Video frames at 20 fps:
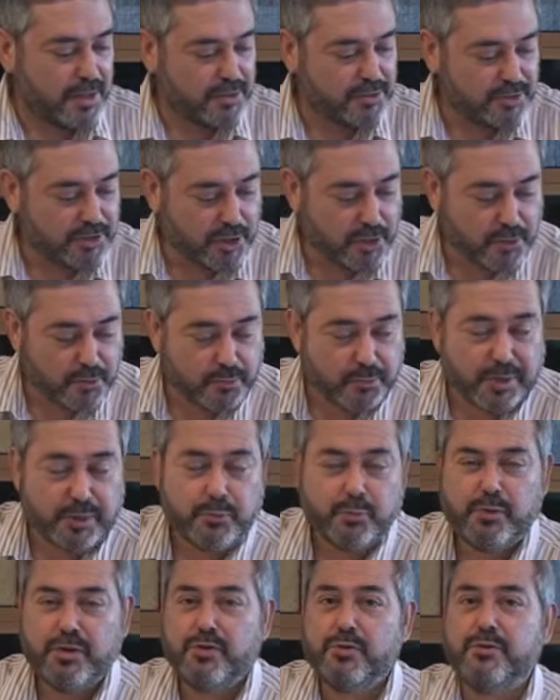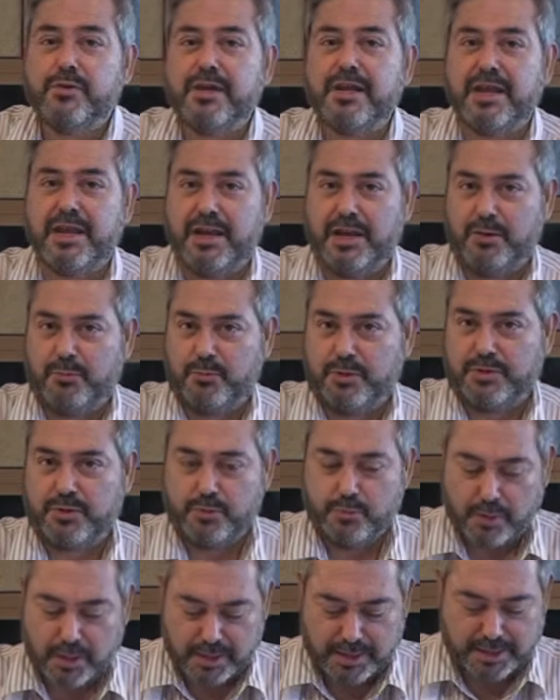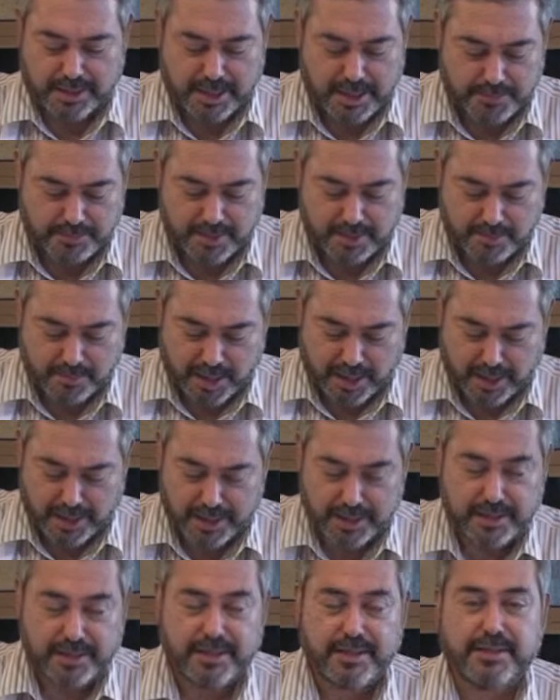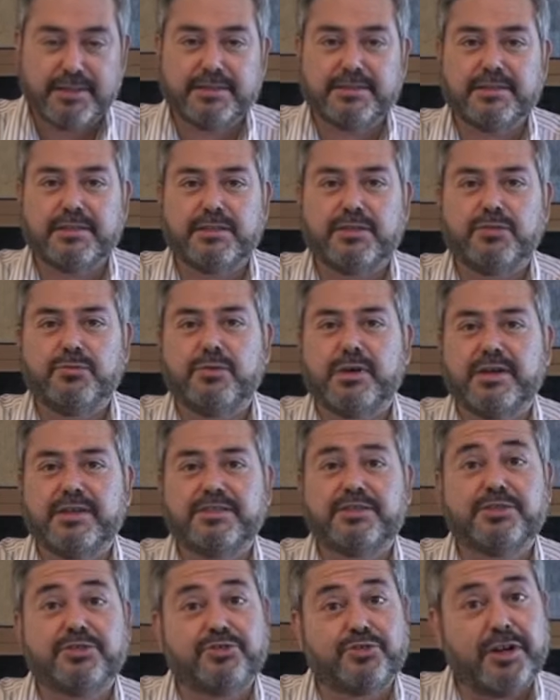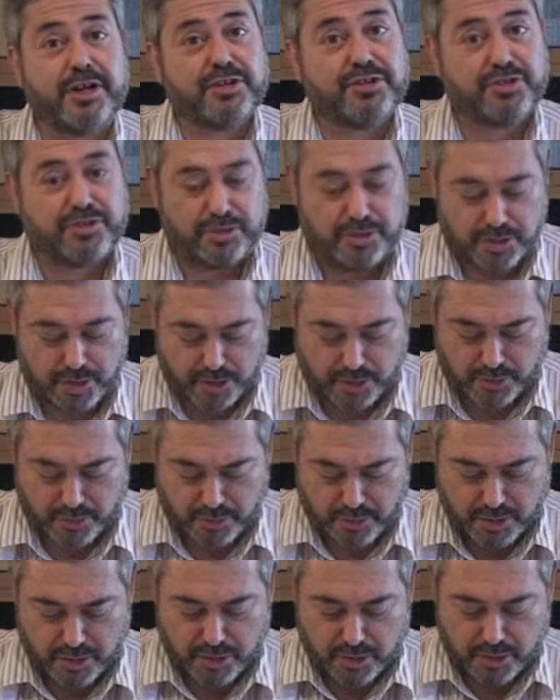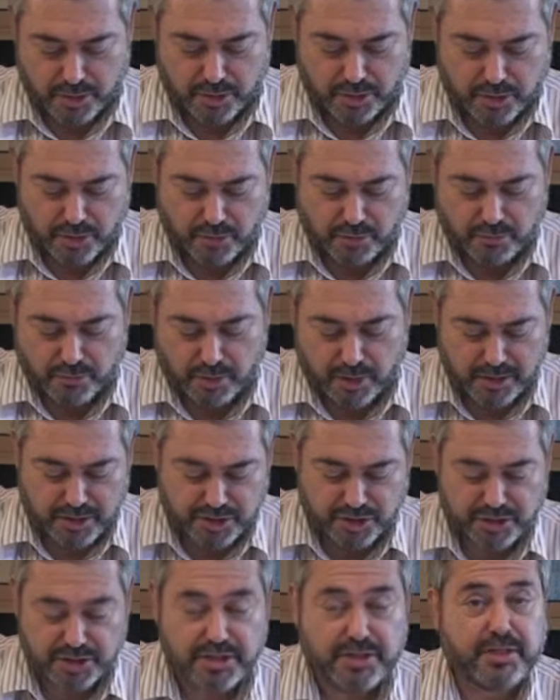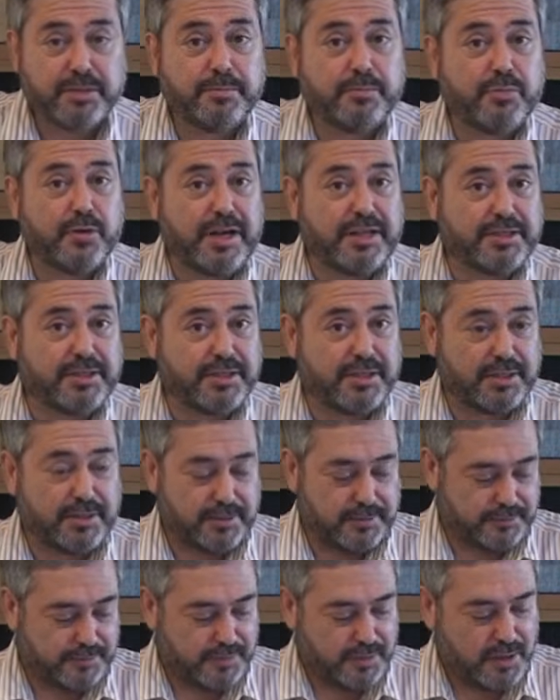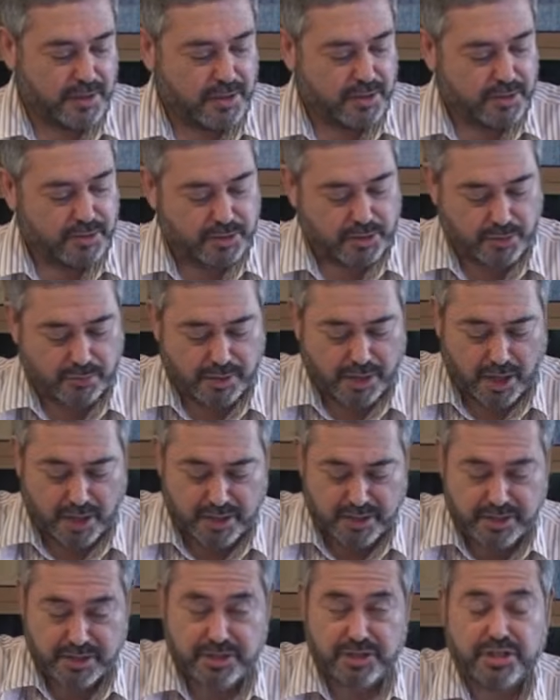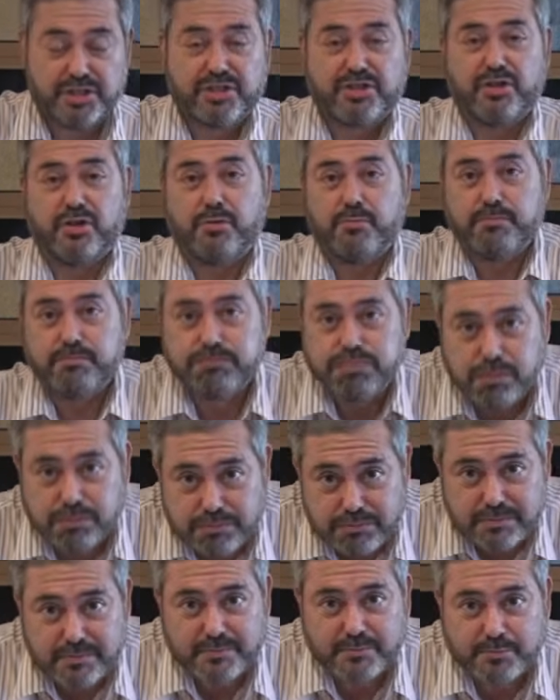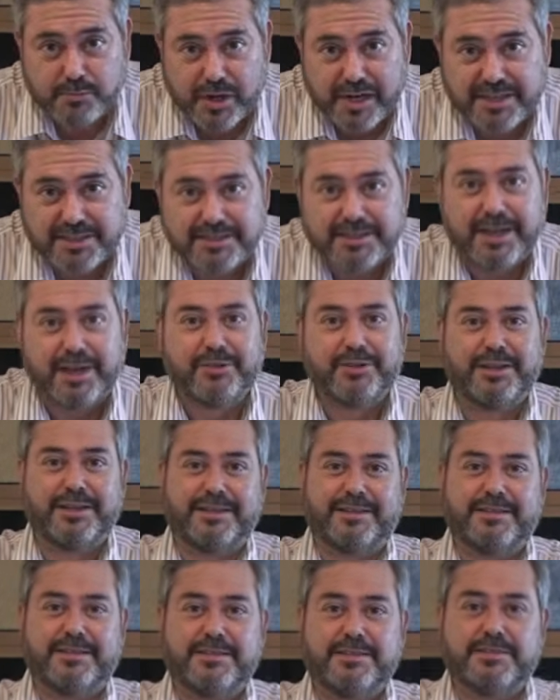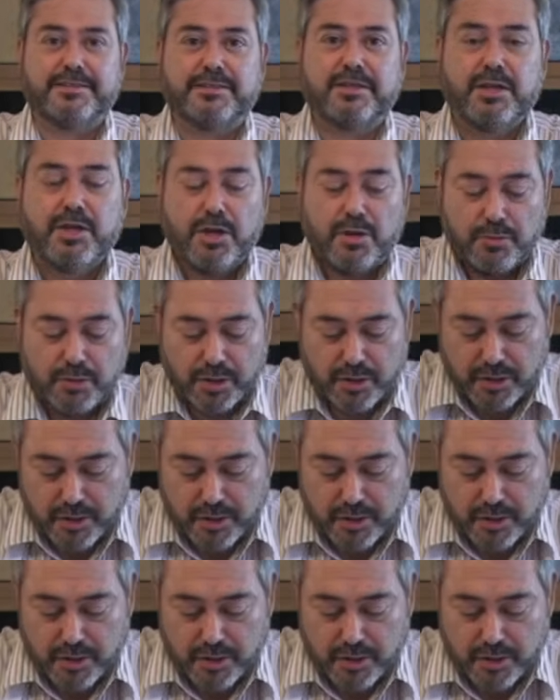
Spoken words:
So when you knead, what you want to keep in mind is that you want to stretch the dough. You don't want to just compress it. So we're not going to just go press down like this. we're